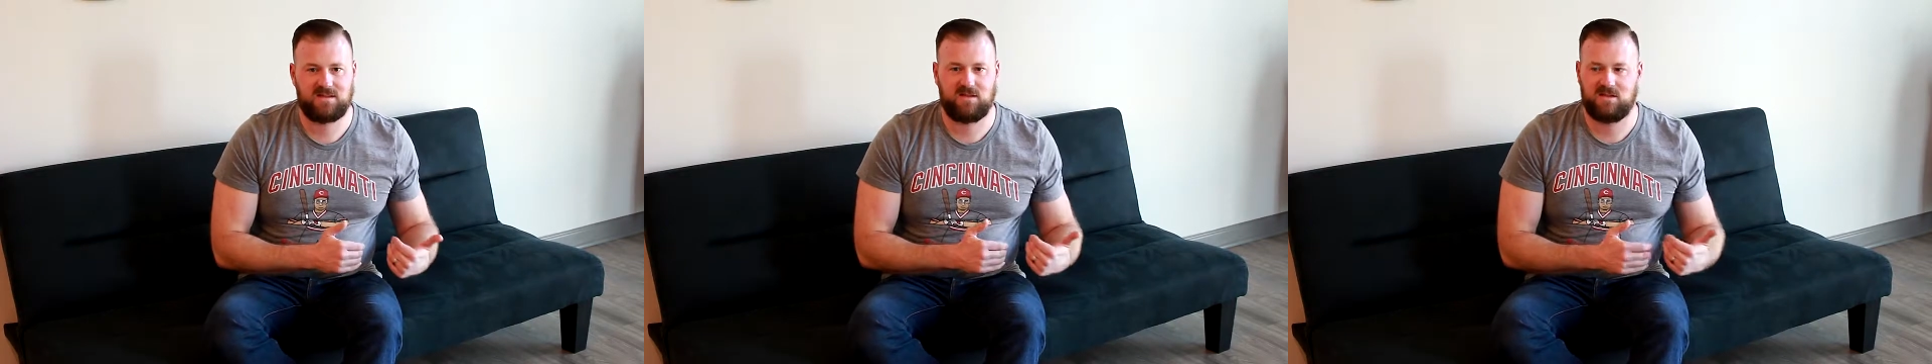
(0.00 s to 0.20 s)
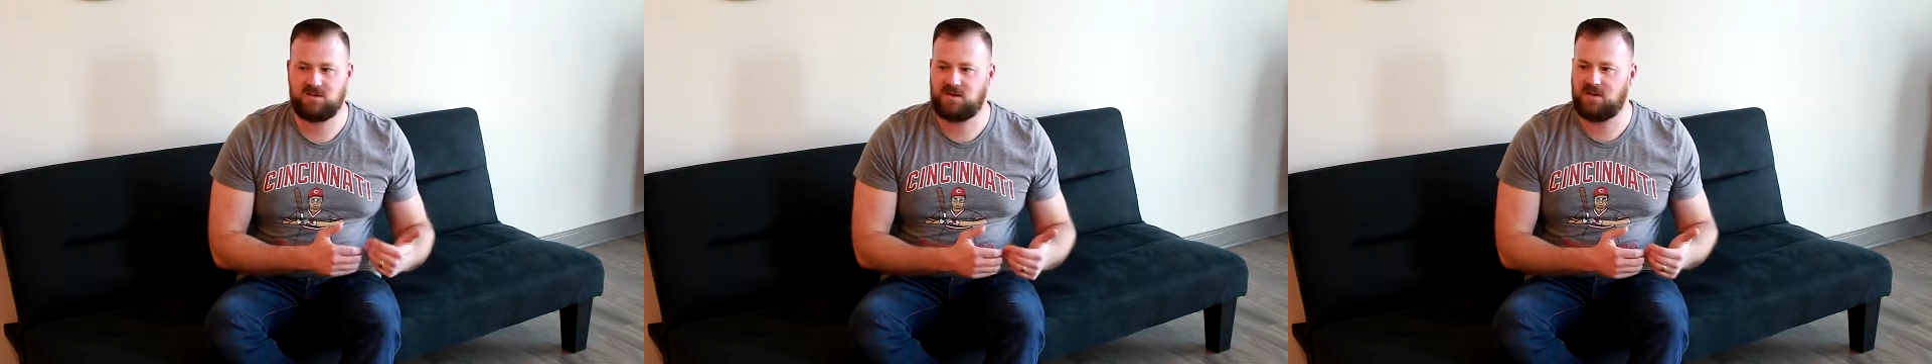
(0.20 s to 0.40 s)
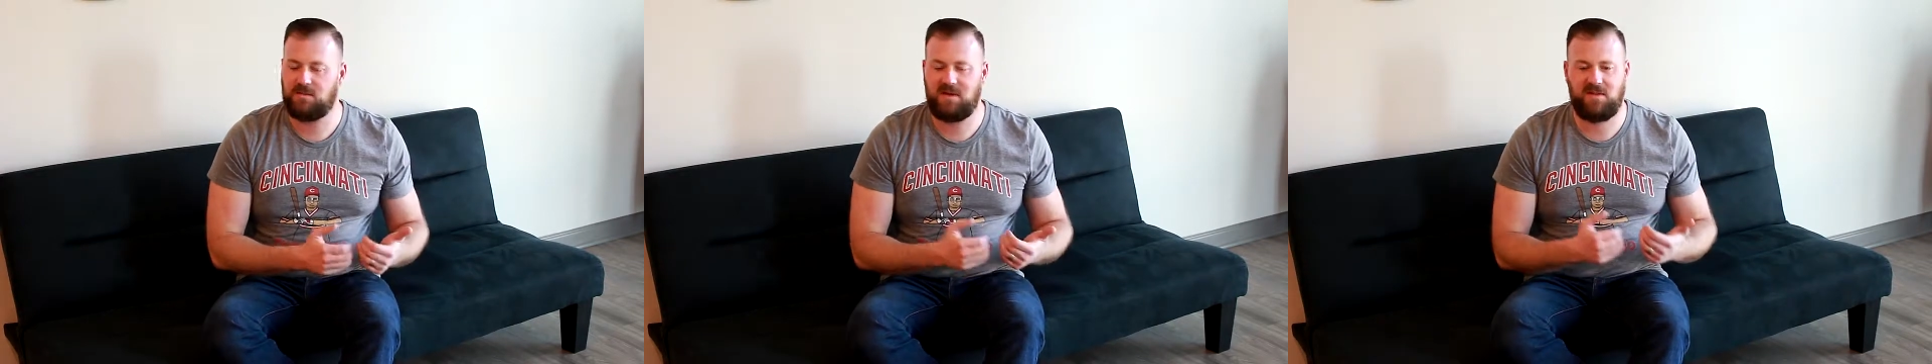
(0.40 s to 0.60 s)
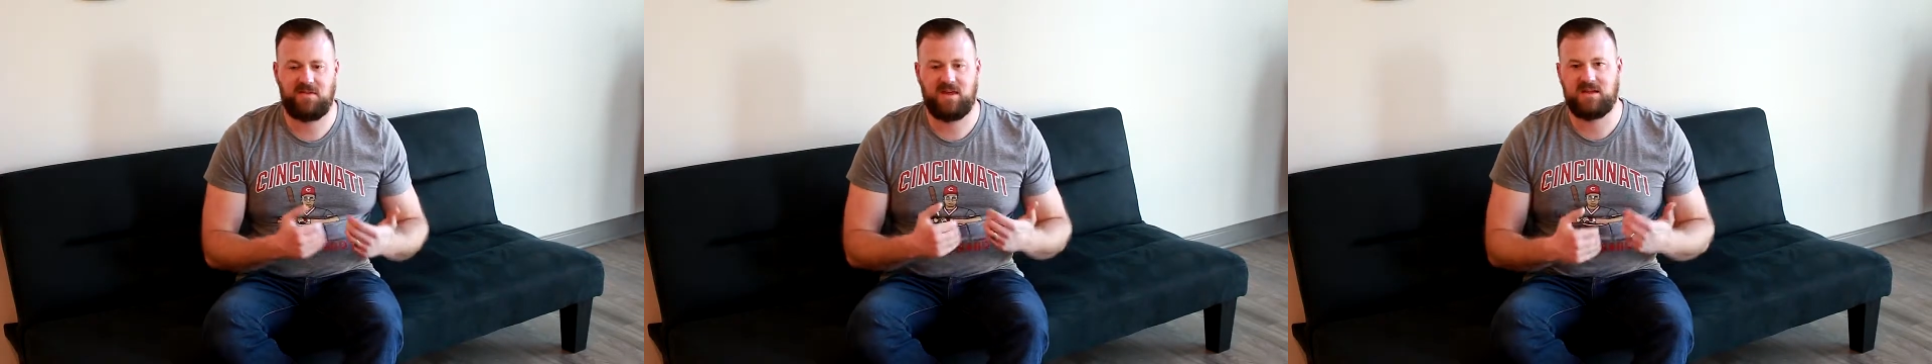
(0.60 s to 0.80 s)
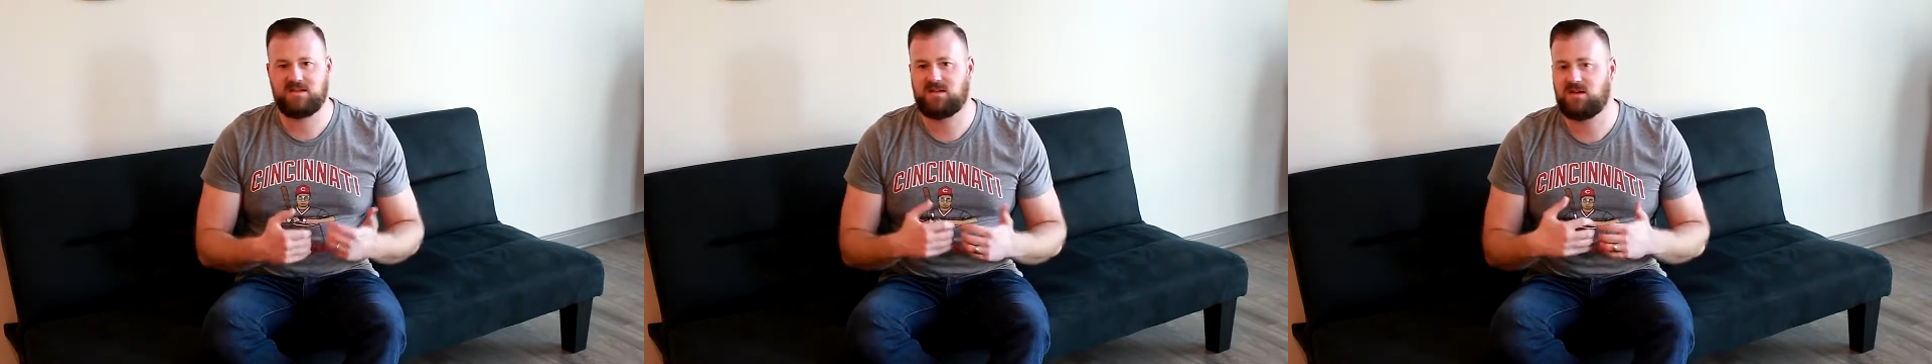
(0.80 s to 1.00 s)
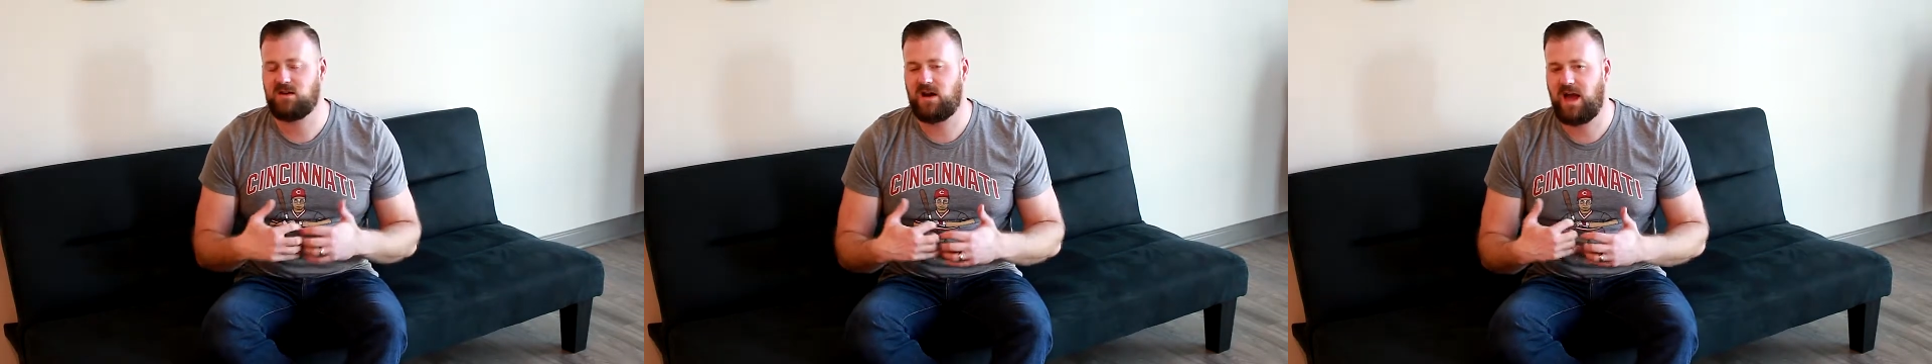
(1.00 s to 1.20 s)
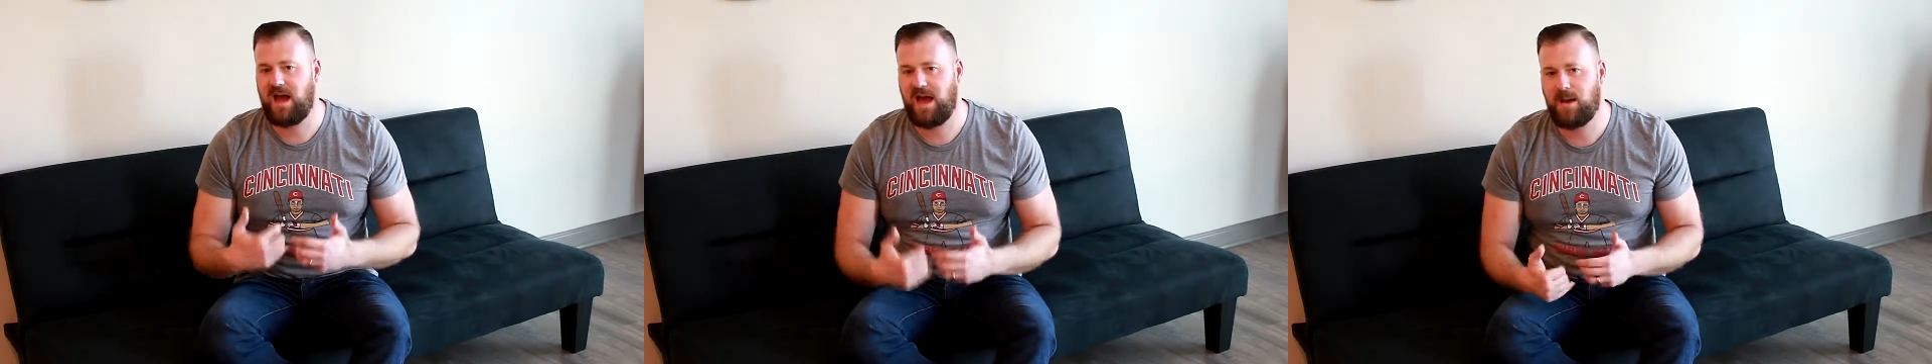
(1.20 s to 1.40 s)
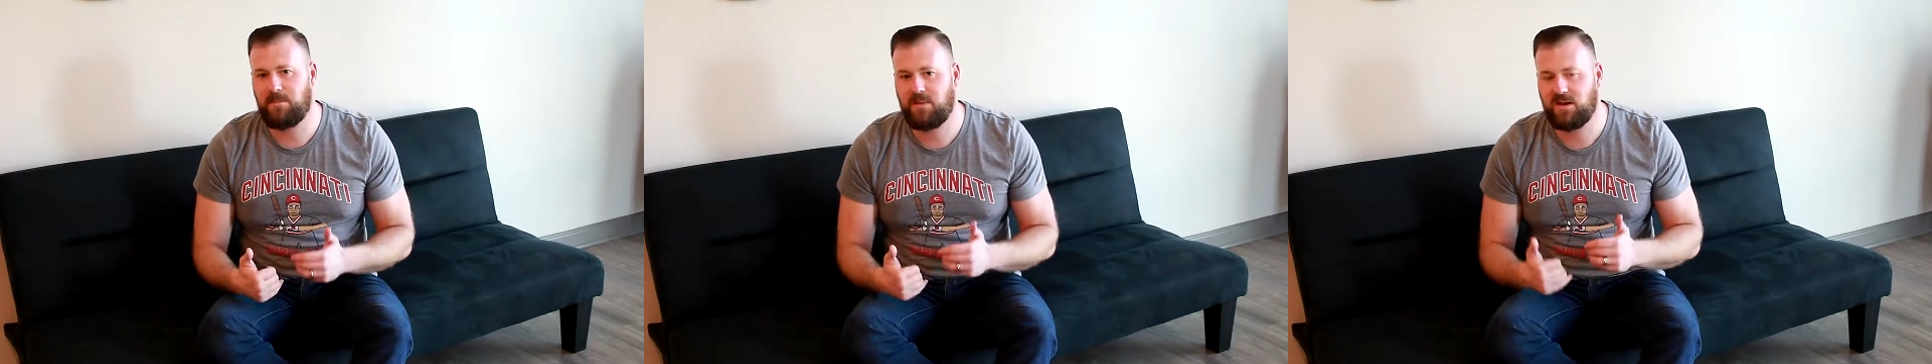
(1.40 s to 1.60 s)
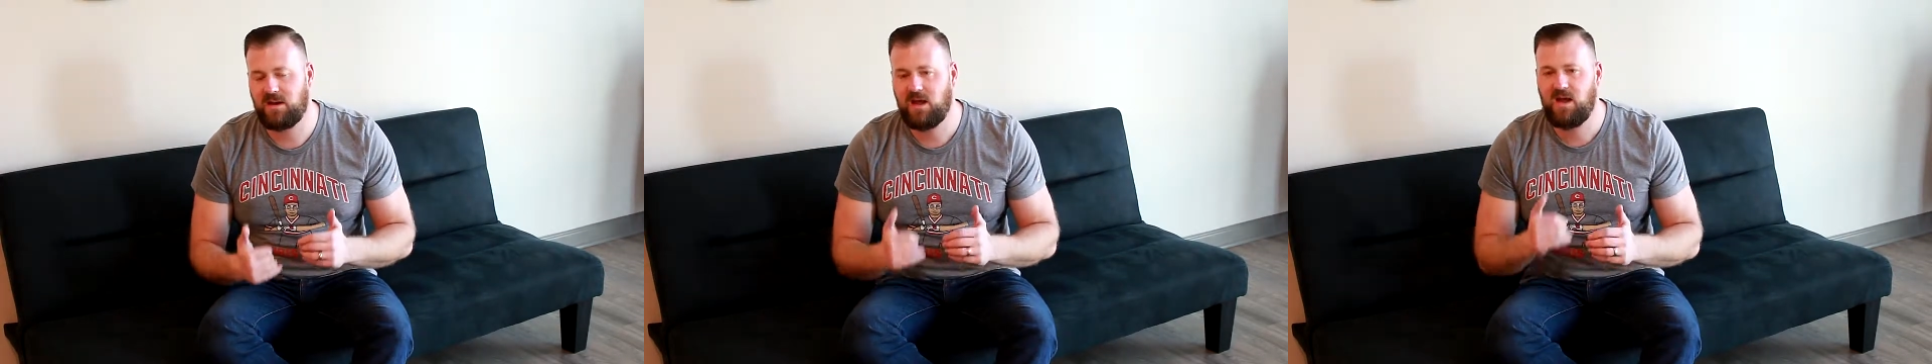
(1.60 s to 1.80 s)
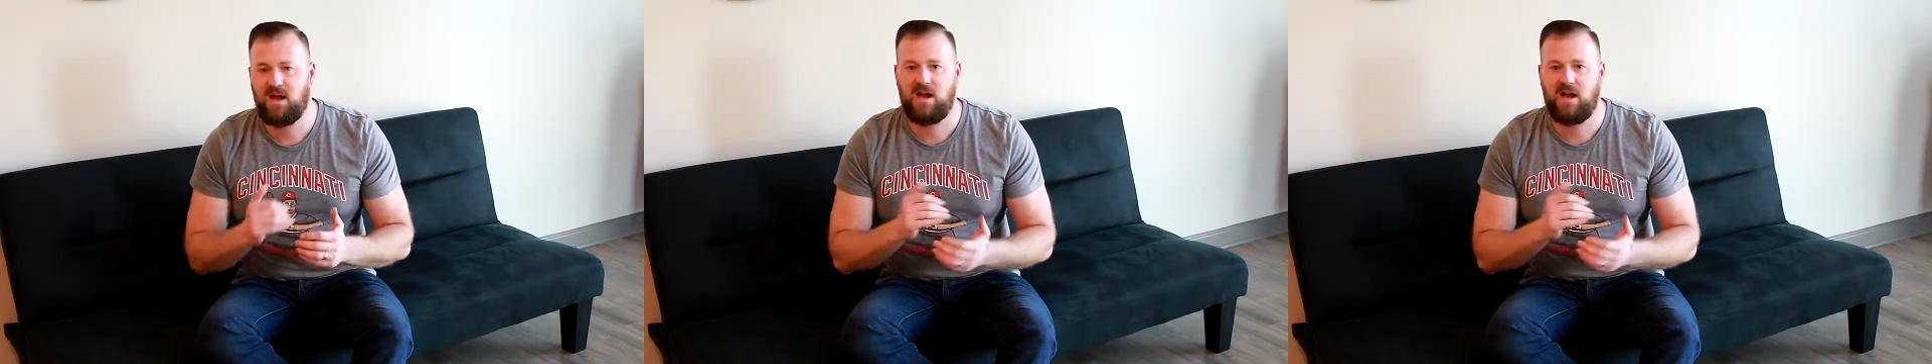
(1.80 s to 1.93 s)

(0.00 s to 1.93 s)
There's going to be things that are going to happen